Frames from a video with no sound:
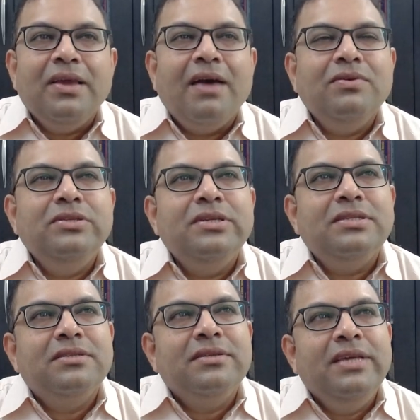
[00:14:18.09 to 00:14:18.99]
I was
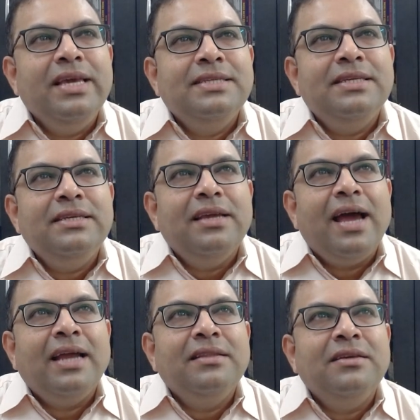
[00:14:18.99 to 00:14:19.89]
just gazing
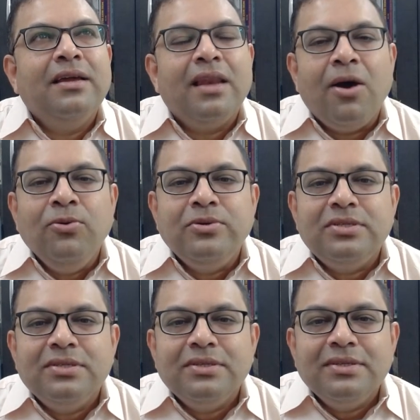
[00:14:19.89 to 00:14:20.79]
at the
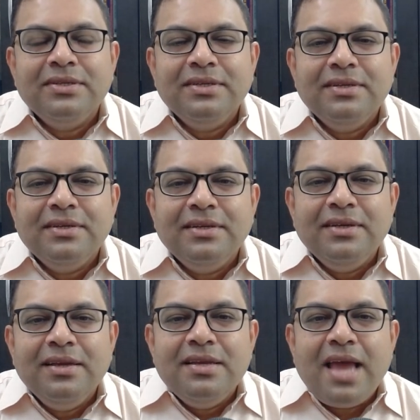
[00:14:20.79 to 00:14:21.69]
clouds.
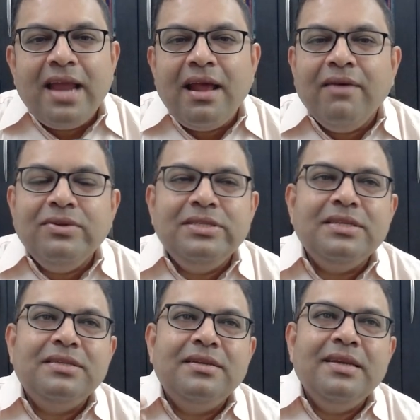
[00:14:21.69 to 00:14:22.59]
And I was
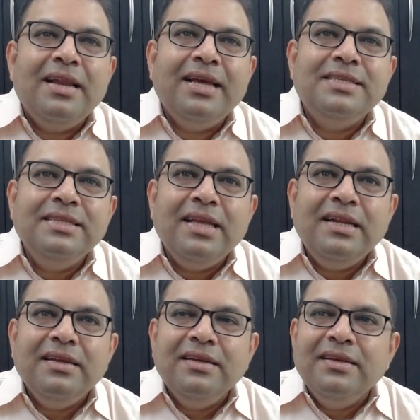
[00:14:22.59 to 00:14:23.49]
just realizing
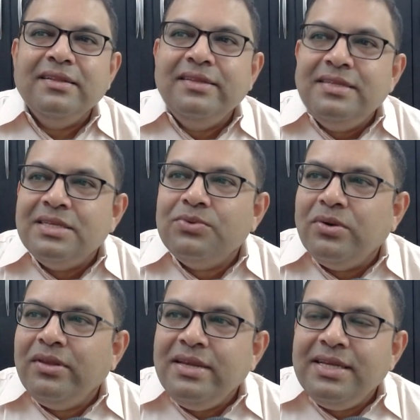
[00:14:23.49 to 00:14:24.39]
that this is
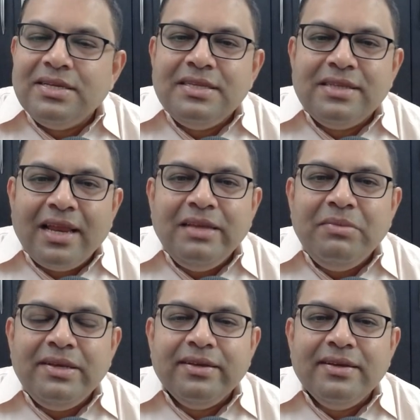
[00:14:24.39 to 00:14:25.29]
what the nature is telling
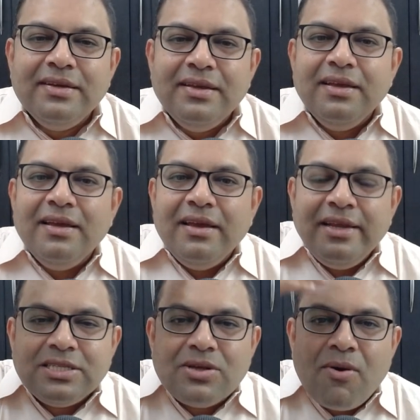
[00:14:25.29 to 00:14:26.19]
me.
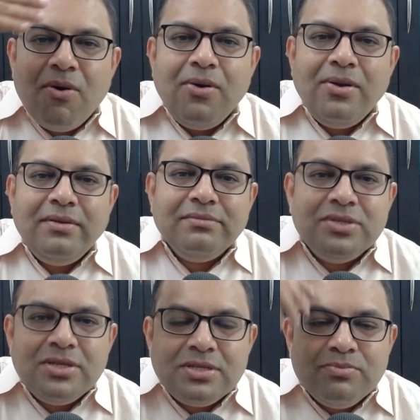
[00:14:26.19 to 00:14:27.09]
It's all
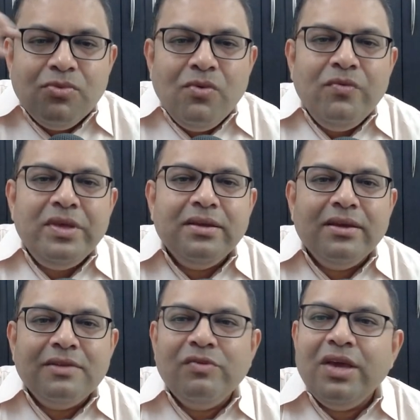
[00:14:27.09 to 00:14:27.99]
just moving.
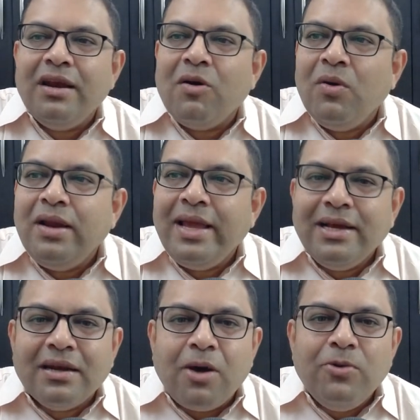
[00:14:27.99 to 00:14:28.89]
We are all
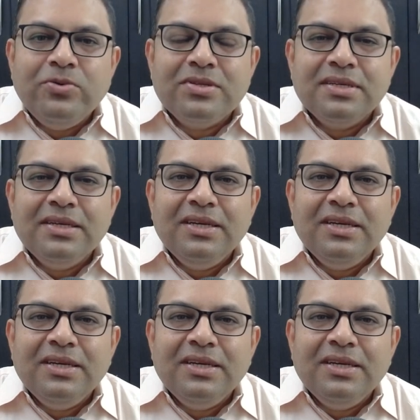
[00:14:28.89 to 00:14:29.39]
like clouds.